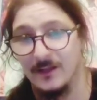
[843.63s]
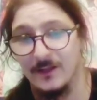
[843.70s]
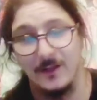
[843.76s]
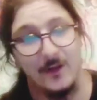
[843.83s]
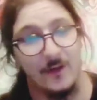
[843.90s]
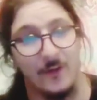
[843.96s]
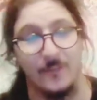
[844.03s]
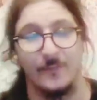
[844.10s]

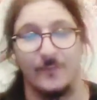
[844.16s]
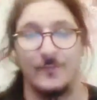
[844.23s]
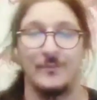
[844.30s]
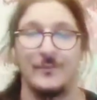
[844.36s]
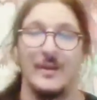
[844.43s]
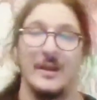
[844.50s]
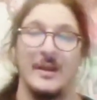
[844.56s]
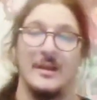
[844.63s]
So
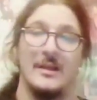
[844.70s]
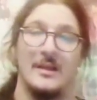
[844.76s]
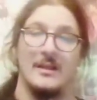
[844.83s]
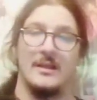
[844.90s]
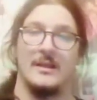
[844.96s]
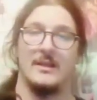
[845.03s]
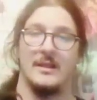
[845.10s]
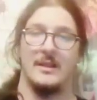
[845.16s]

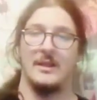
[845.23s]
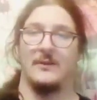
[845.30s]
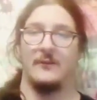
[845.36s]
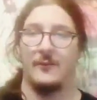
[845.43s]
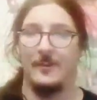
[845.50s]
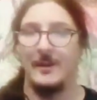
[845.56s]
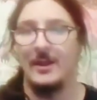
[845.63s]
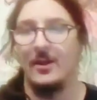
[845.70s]

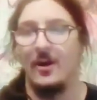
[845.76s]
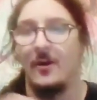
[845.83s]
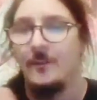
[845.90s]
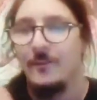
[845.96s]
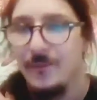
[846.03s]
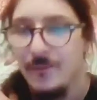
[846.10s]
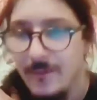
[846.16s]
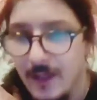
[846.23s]
for me,
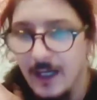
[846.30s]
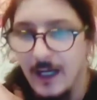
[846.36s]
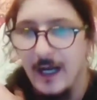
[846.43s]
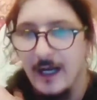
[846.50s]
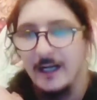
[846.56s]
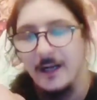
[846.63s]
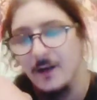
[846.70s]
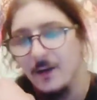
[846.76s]
though,
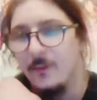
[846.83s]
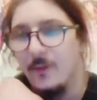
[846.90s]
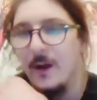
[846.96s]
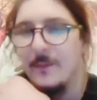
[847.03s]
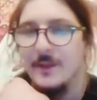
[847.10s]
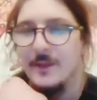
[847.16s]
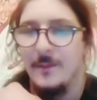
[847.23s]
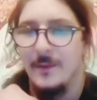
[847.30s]
I got
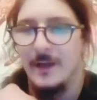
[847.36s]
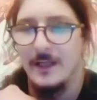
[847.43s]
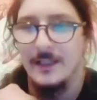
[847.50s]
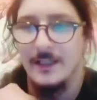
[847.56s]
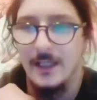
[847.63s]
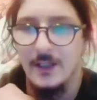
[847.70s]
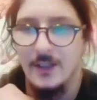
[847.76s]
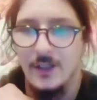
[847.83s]
Ramazan by
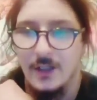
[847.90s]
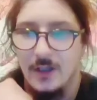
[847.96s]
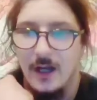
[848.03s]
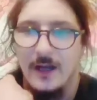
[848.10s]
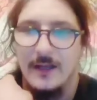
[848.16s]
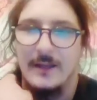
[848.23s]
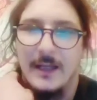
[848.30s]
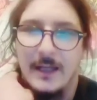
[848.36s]
decision.
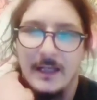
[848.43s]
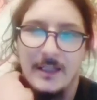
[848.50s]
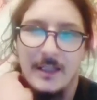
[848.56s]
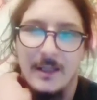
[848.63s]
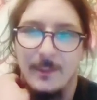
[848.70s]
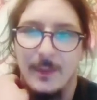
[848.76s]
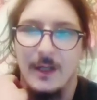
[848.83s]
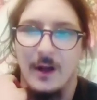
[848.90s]
I think it's
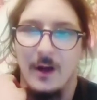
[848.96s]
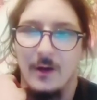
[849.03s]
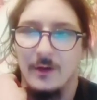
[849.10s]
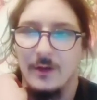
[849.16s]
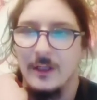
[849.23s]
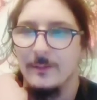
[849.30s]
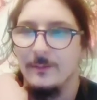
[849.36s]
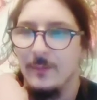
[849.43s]
going to be an
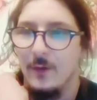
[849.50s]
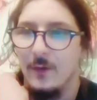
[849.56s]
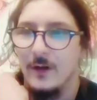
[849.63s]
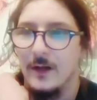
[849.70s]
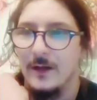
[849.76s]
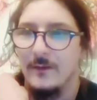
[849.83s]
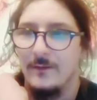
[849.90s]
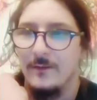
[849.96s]
ugly,
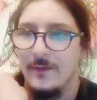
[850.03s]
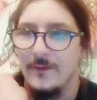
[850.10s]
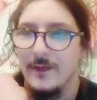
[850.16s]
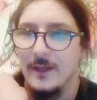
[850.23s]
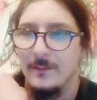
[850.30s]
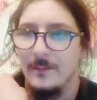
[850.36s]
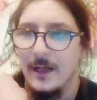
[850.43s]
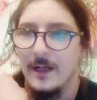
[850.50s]
boring
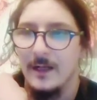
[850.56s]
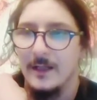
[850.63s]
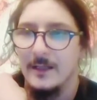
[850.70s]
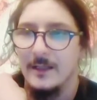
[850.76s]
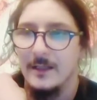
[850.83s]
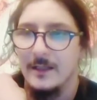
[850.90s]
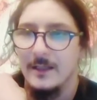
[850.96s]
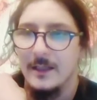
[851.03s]
15
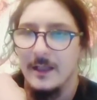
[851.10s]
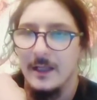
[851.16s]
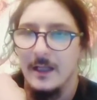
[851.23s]
minutes.